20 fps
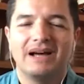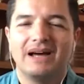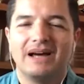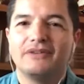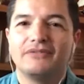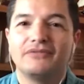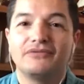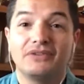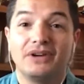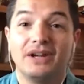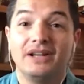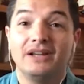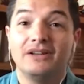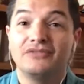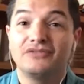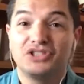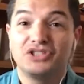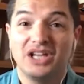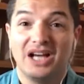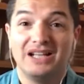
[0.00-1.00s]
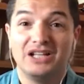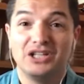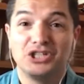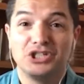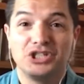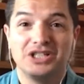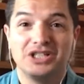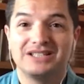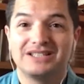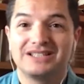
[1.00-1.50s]
unafraid of
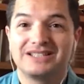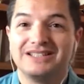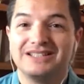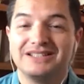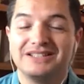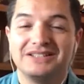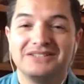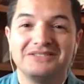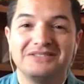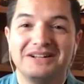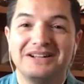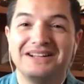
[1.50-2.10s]
challenges you know